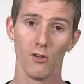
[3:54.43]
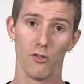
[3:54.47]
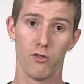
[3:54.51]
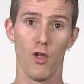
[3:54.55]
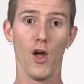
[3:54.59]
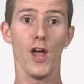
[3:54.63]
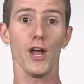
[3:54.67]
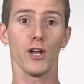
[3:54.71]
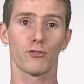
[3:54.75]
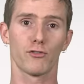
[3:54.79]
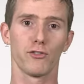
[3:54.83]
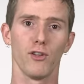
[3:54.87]

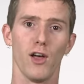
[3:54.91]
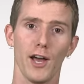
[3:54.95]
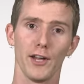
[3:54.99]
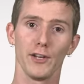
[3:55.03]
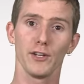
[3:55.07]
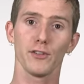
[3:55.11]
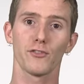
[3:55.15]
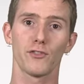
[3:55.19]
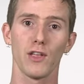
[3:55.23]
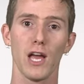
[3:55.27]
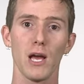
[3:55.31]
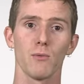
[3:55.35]
Thanks,
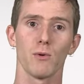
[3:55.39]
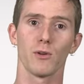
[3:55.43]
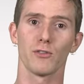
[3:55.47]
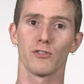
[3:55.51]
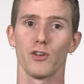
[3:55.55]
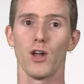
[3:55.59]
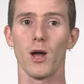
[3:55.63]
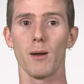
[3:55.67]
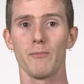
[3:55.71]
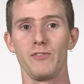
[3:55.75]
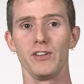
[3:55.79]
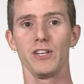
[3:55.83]
Linus, that
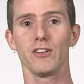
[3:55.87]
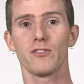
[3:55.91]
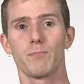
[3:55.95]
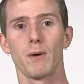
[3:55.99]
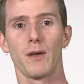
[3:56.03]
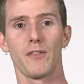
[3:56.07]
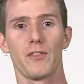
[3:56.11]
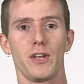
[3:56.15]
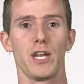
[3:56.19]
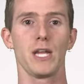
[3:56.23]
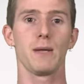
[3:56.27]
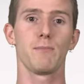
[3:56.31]
wasn't obvious
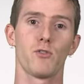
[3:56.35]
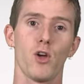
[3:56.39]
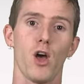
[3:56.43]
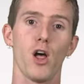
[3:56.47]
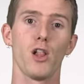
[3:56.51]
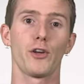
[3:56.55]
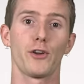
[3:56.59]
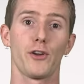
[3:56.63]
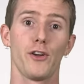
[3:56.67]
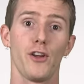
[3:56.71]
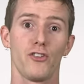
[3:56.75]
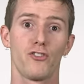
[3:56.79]
by the name
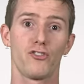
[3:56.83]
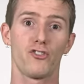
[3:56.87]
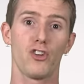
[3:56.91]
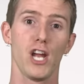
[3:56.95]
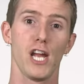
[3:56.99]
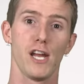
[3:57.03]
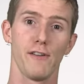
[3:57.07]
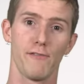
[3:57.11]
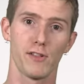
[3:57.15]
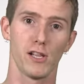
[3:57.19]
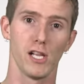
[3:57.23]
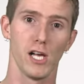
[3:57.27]
Dollar
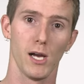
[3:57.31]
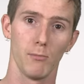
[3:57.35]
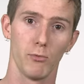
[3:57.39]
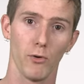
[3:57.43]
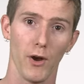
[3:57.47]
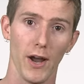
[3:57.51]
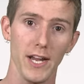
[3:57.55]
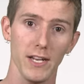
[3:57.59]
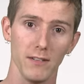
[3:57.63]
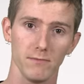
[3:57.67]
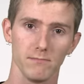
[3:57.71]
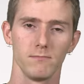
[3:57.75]
Shave Club,
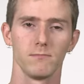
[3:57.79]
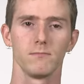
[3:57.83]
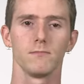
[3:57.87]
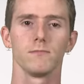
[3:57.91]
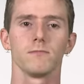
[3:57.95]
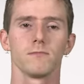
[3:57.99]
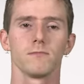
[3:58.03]
right?